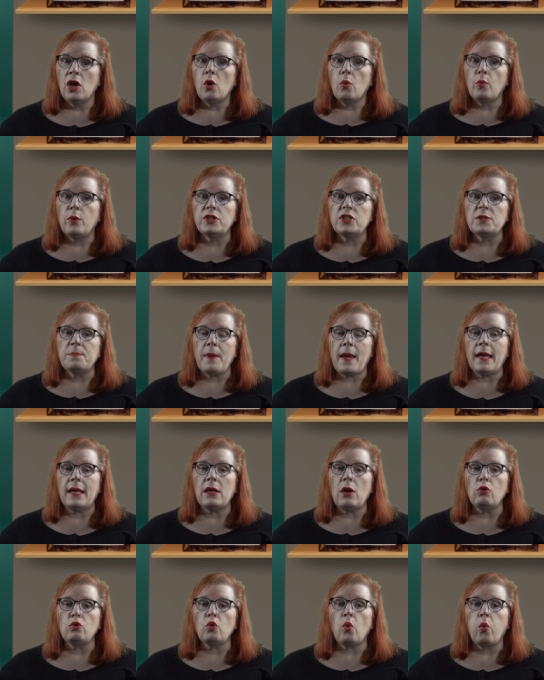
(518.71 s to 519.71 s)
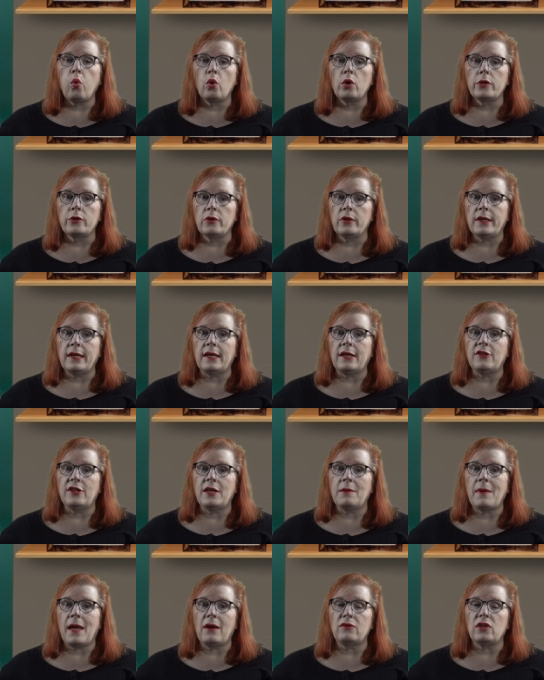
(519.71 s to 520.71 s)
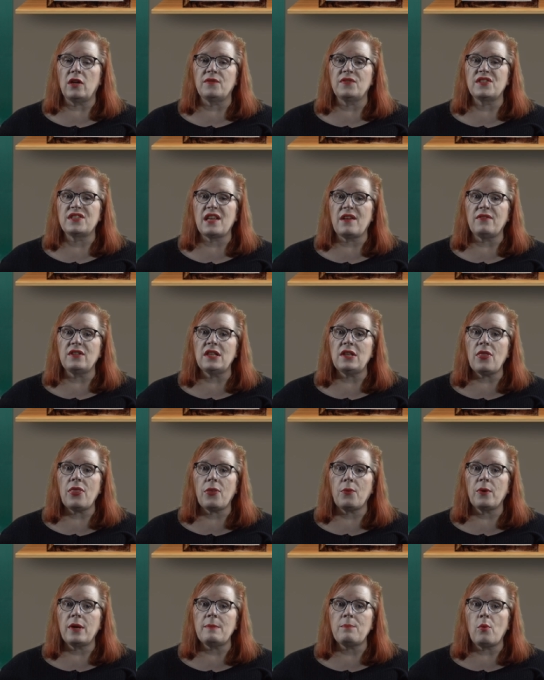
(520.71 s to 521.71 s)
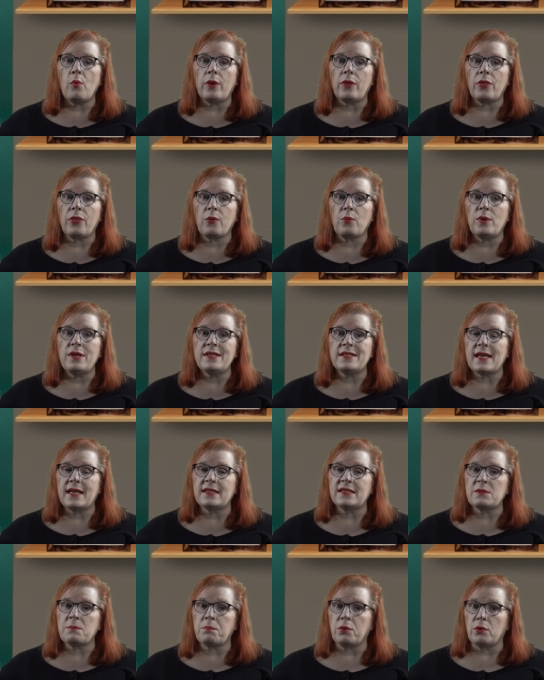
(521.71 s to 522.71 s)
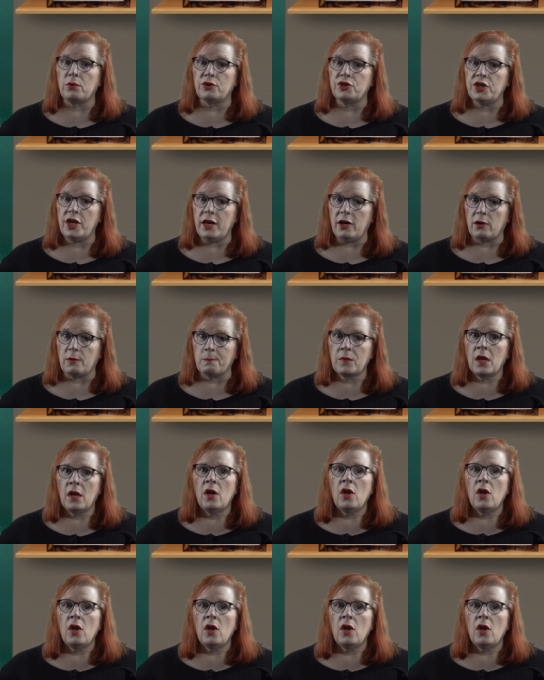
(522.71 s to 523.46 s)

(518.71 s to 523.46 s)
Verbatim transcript: which is paid out quarterly in the amount of 73.3 cents per share.